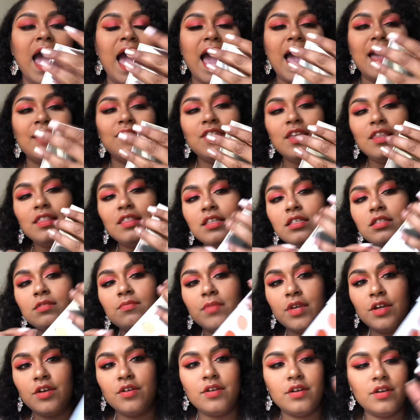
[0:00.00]
I think this
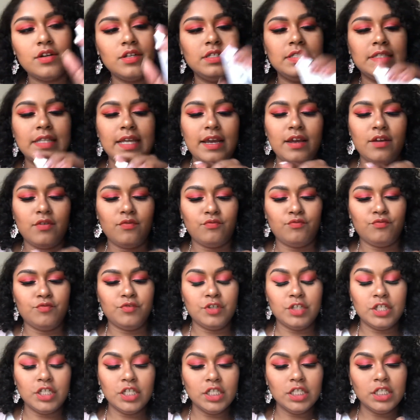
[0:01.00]
mirror is like
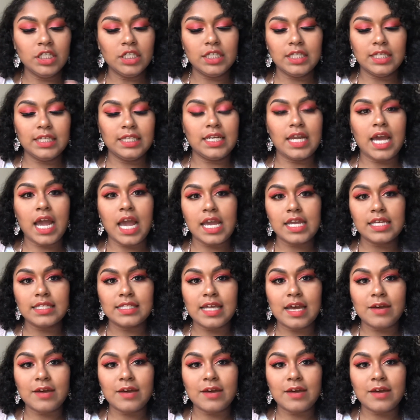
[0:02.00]
really nice.